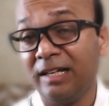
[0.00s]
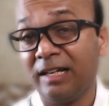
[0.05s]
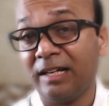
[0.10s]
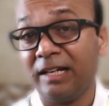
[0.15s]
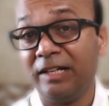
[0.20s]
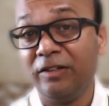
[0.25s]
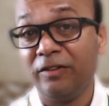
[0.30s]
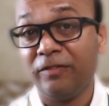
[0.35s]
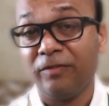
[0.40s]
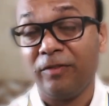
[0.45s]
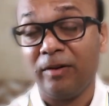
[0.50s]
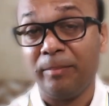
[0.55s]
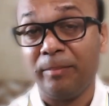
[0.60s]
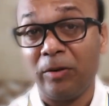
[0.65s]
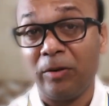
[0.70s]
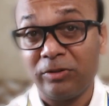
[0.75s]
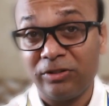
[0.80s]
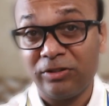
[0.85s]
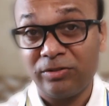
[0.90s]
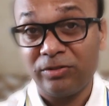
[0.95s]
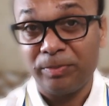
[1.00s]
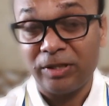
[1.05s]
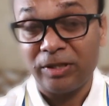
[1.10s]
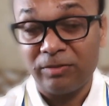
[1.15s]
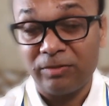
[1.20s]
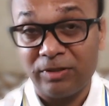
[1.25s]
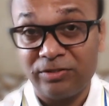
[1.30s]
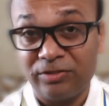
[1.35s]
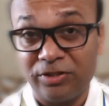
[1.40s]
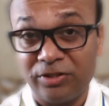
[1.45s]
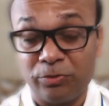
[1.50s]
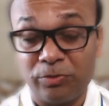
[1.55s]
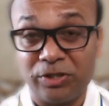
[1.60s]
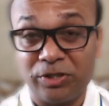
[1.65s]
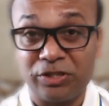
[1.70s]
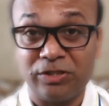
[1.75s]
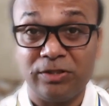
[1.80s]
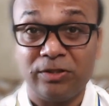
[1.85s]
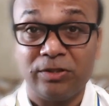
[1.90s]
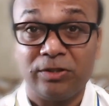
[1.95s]
kind of about this particular
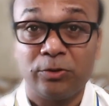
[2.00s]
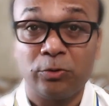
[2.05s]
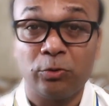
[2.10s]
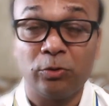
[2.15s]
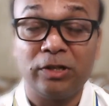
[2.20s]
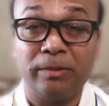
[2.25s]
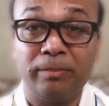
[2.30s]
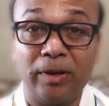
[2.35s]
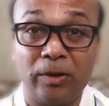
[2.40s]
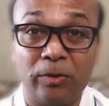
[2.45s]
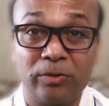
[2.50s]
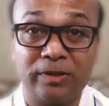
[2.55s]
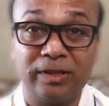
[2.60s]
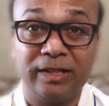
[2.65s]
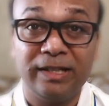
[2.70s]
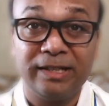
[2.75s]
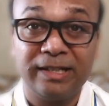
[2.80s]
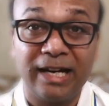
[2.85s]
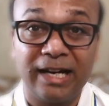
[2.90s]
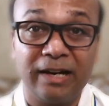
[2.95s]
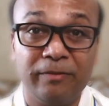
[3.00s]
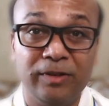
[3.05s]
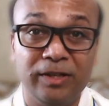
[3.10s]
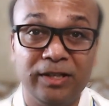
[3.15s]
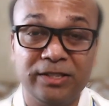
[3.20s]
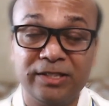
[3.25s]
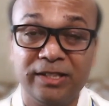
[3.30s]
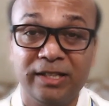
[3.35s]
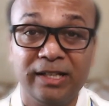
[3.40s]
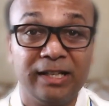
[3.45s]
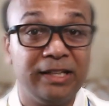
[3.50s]
situation told about the entire village.